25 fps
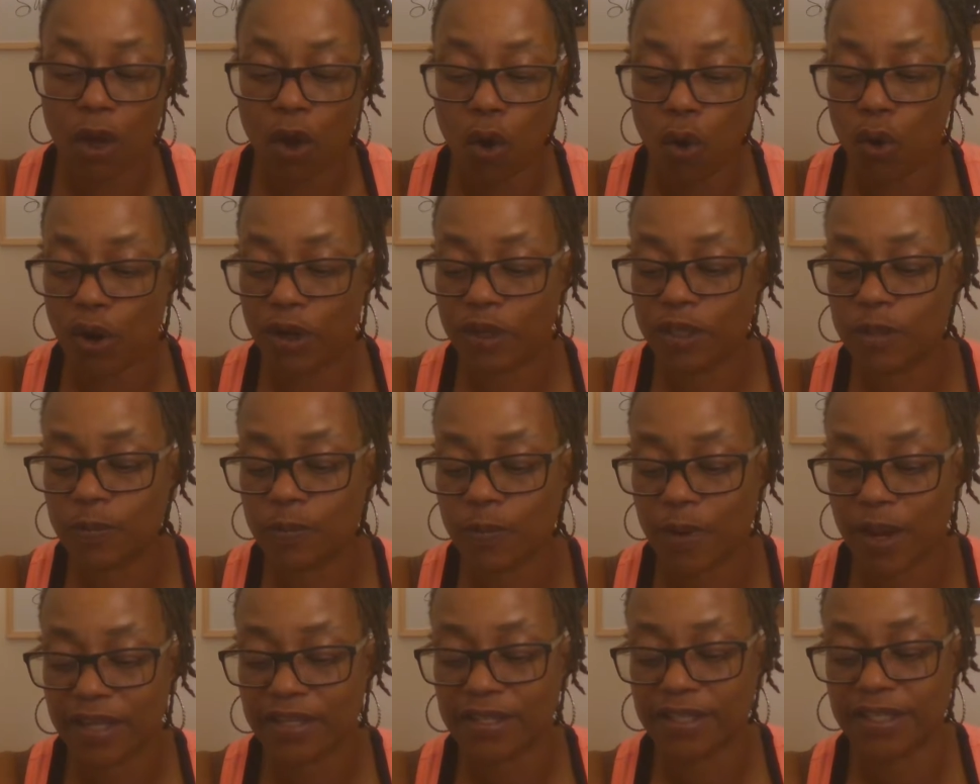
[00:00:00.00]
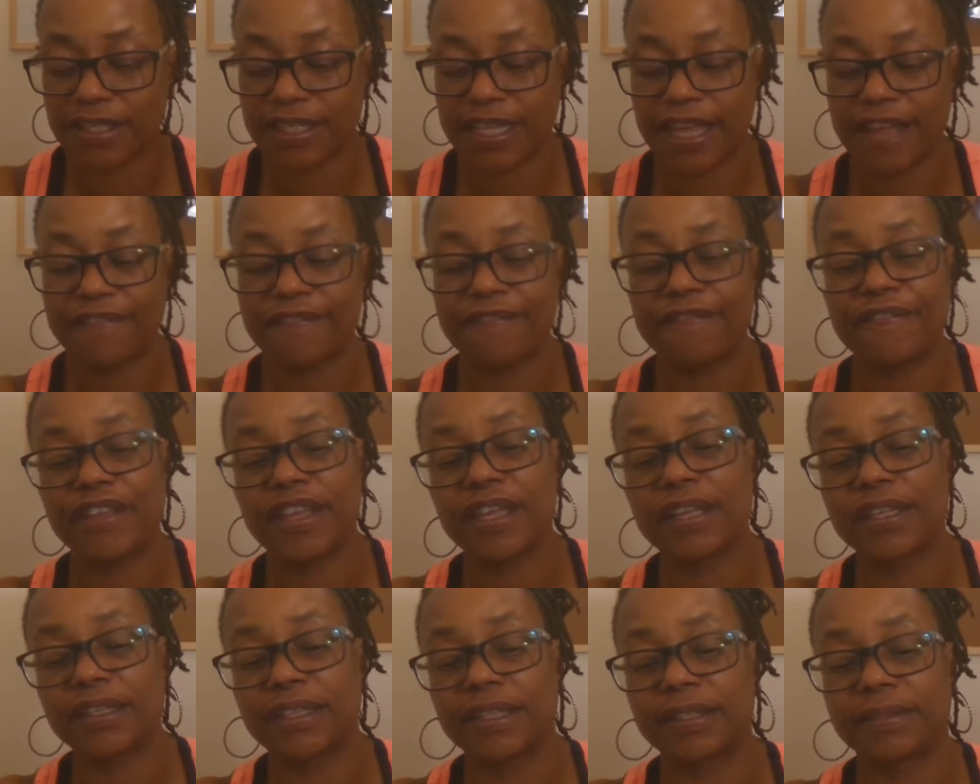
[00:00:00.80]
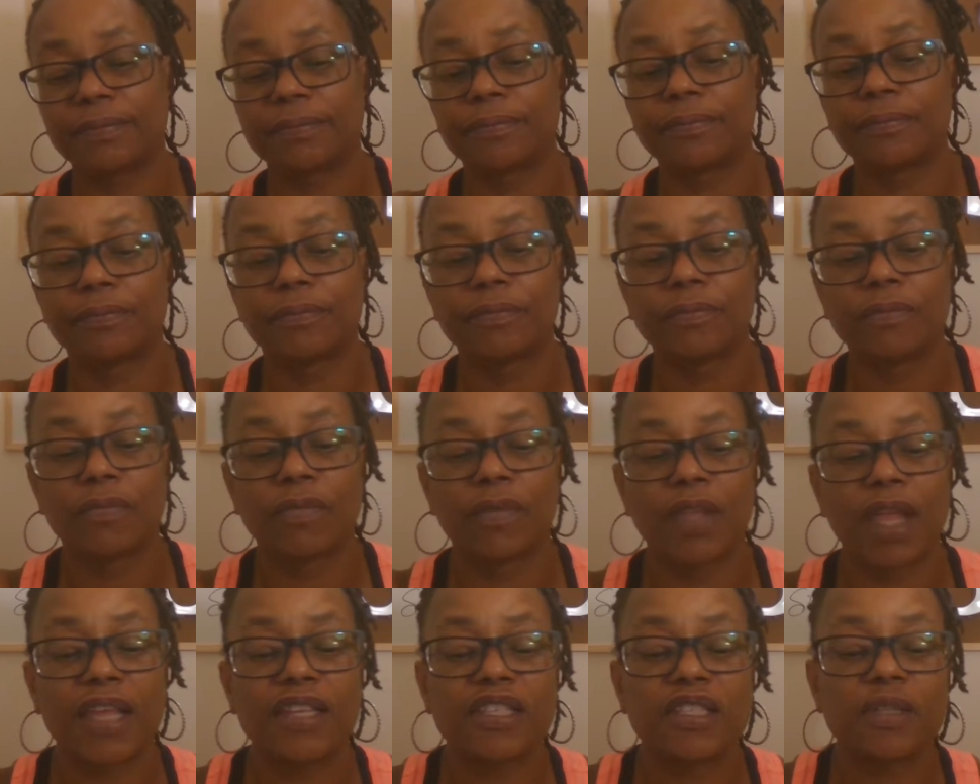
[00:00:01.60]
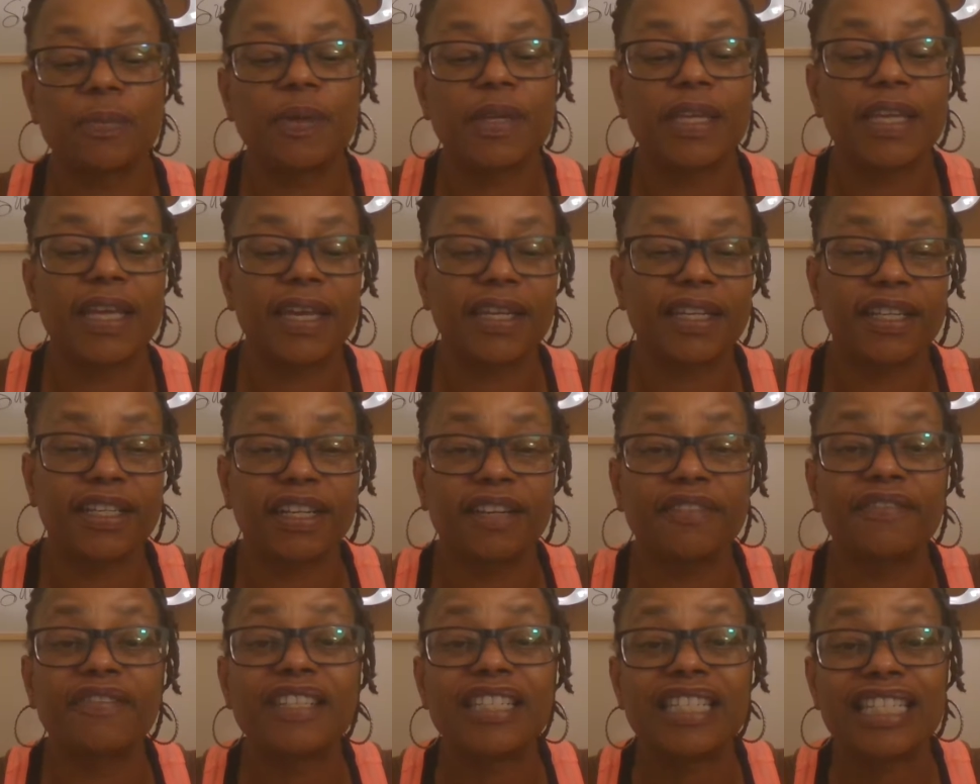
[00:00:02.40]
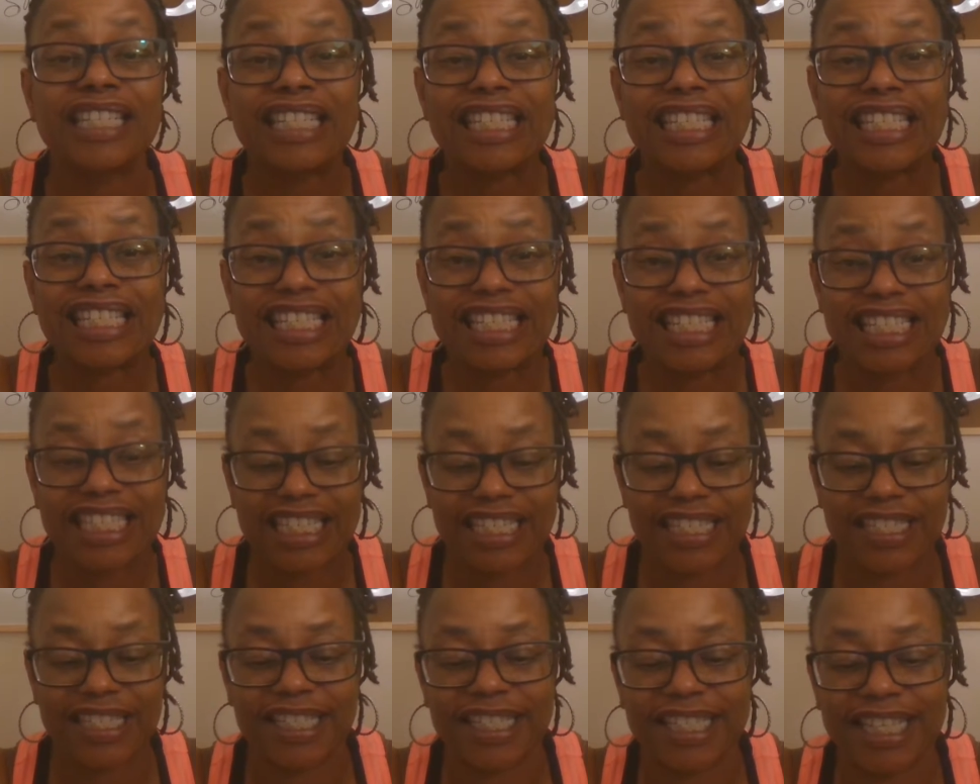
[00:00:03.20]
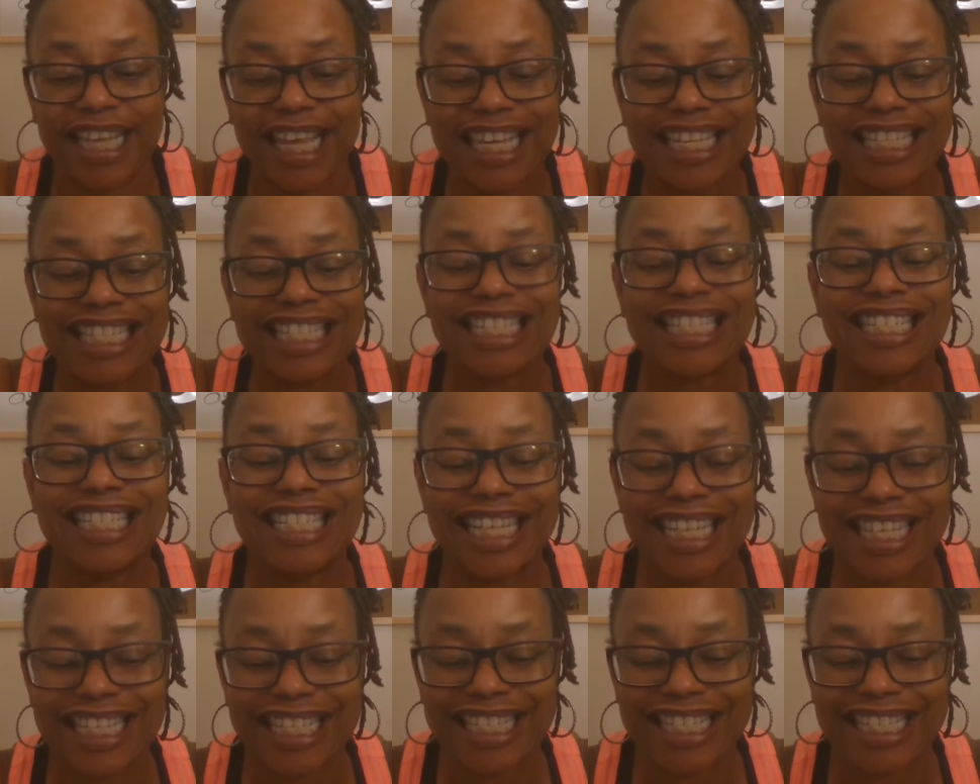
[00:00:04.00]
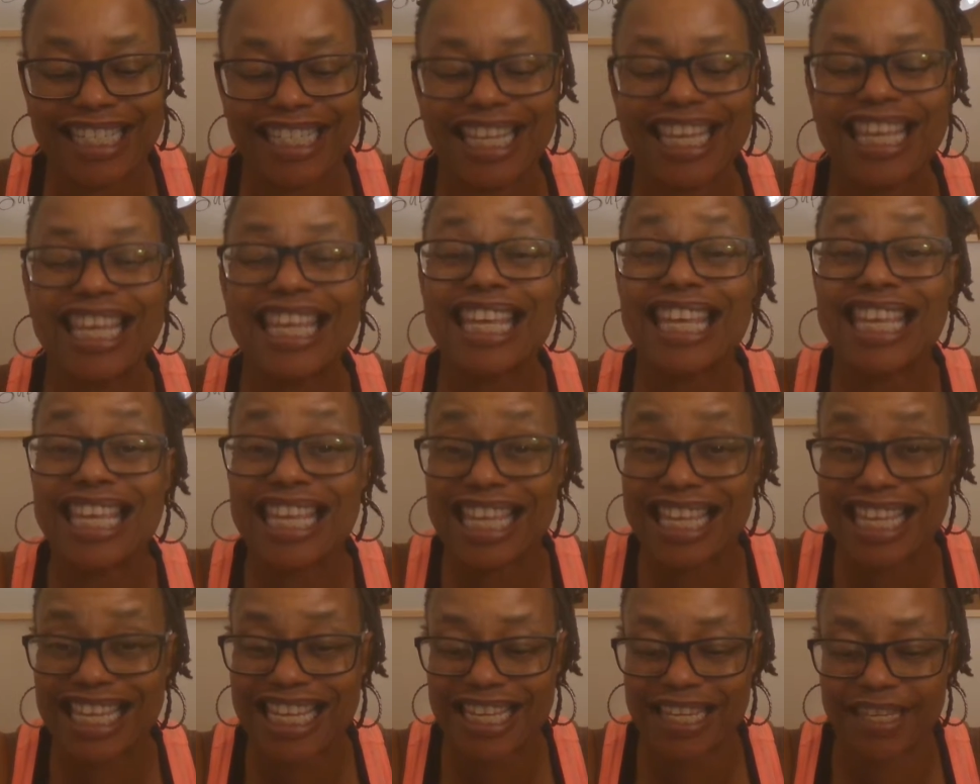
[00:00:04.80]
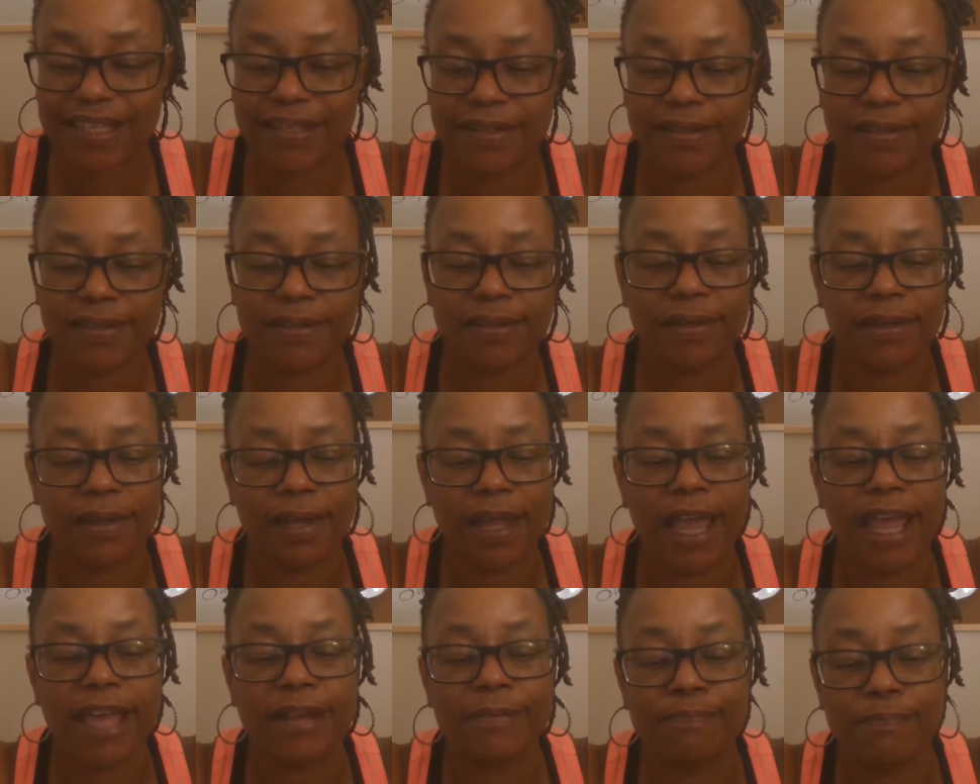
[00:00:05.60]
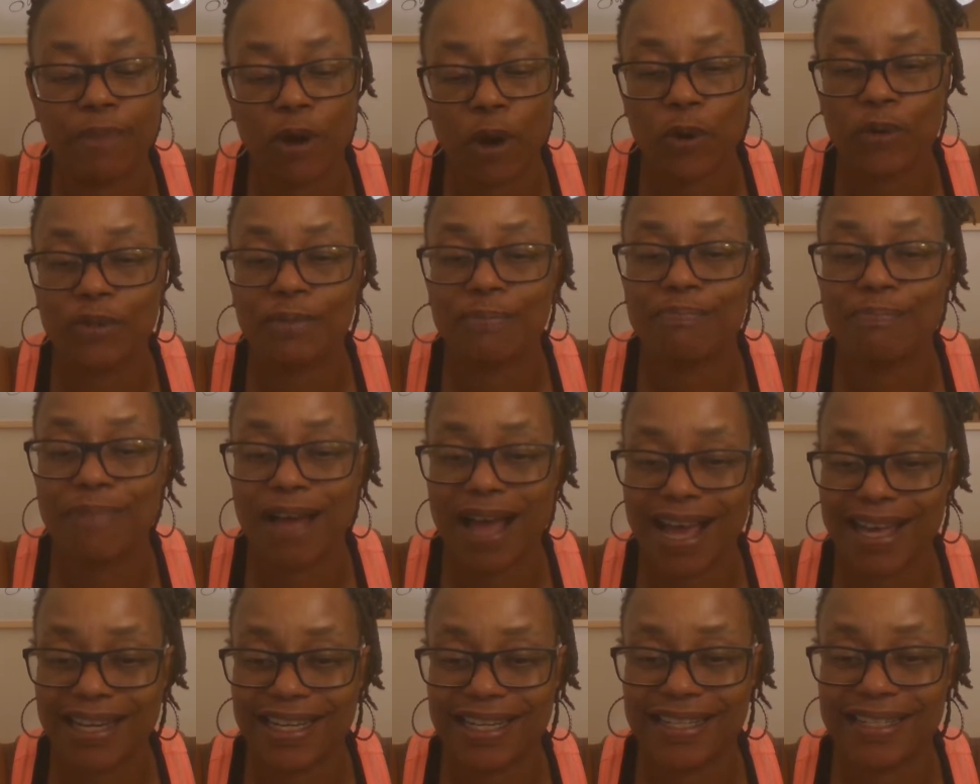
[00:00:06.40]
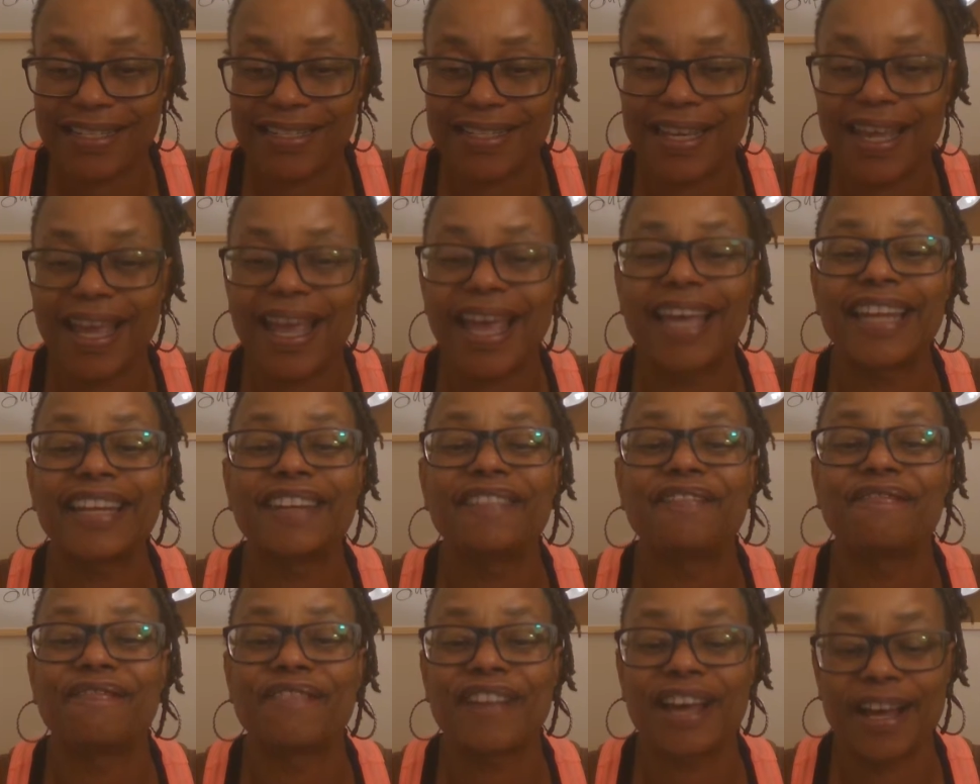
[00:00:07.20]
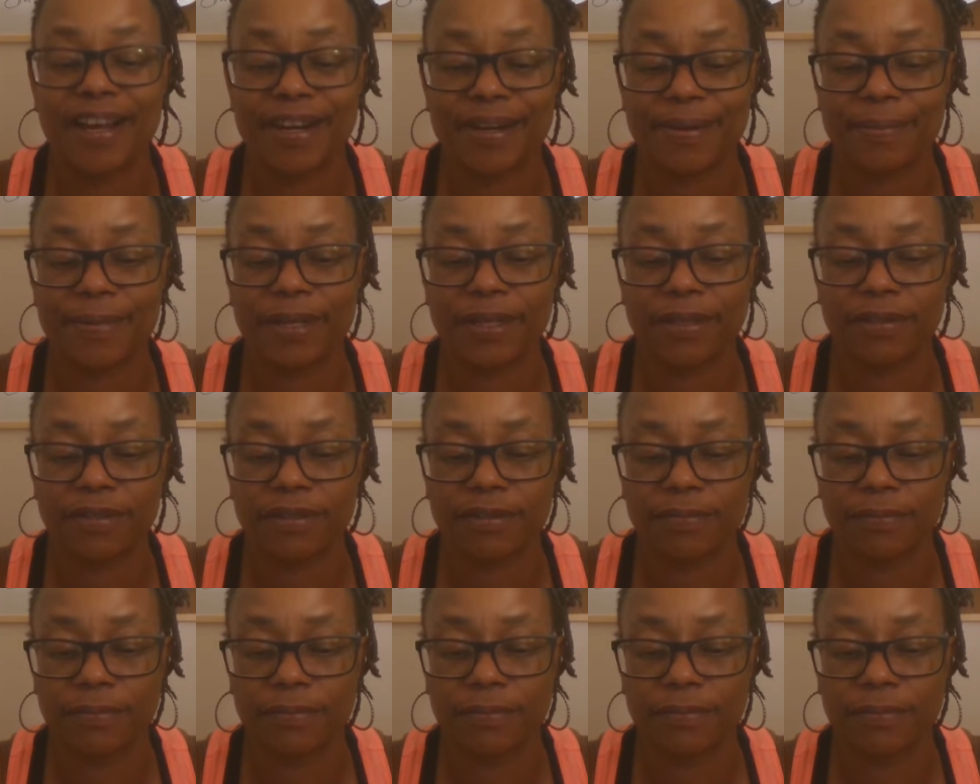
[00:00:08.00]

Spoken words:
or expressing that feeling is the beginning of disease, dis-ease in both body and environment.